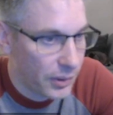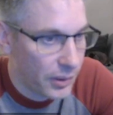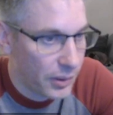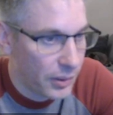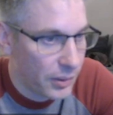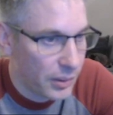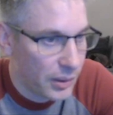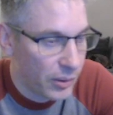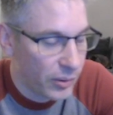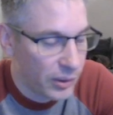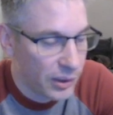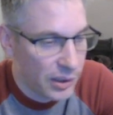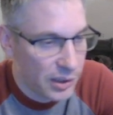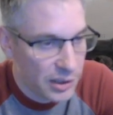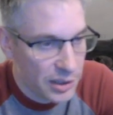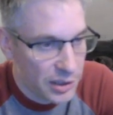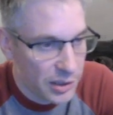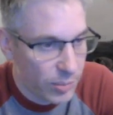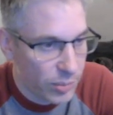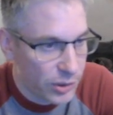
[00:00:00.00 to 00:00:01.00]
they're going to
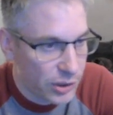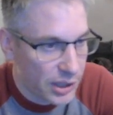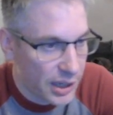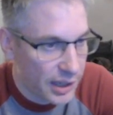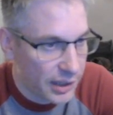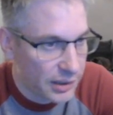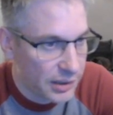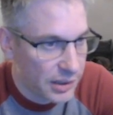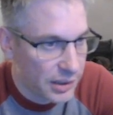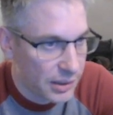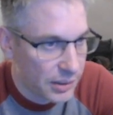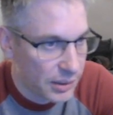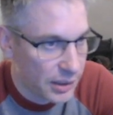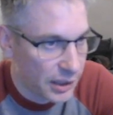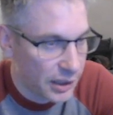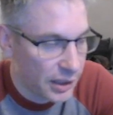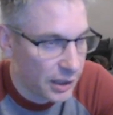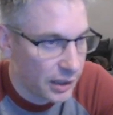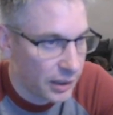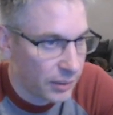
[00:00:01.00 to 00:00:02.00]
need to protect the
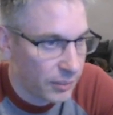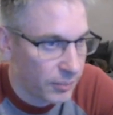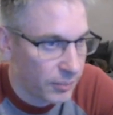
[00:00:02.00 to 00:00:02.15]
king.